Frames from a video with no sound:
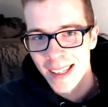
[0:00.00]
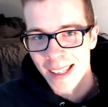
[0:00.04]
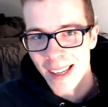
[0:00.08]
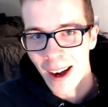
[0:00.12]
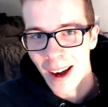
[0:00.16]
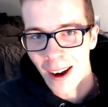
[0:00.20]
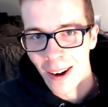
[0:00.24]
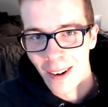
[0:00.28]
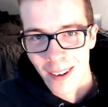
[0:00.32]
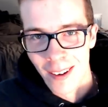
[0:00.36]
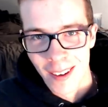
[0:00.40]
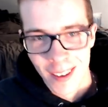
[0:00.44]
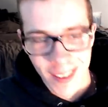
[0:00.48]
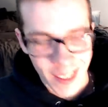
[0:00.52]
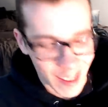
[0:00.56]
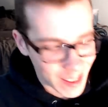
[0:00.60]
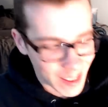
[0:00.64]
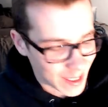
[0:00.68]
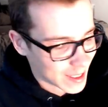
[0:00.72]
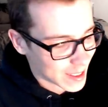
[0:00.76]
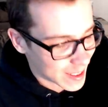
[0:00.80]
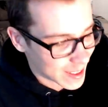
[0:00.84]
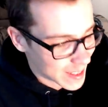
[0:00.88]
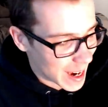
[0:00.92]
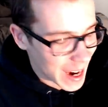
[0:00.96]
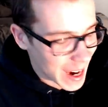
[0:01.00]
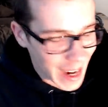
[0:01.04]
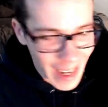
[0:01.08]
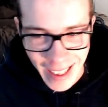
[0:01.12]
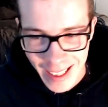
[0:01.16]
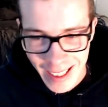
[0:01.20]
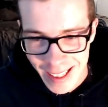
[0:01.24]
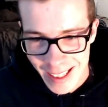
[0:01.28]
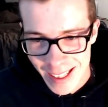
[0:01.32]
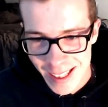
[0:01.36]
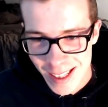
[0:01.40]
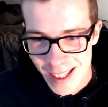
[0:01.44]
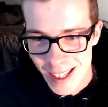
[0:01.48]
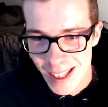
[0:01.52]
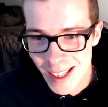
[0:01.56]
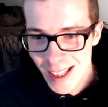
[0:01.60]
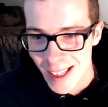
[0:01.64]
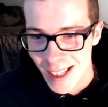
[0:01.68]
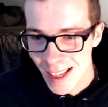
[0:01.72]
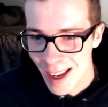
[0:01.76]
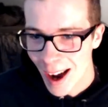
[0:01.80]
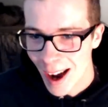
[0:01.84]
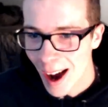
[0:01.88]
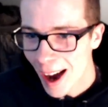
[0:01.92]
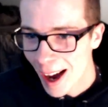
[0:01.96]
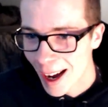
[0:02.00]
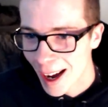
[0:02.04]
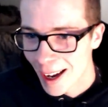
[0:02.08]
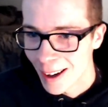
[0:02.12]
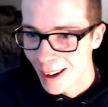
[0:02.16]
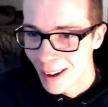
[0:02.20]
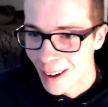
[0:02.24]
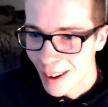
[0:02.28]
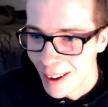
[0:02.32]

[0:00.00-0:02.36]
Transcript: out. That is style.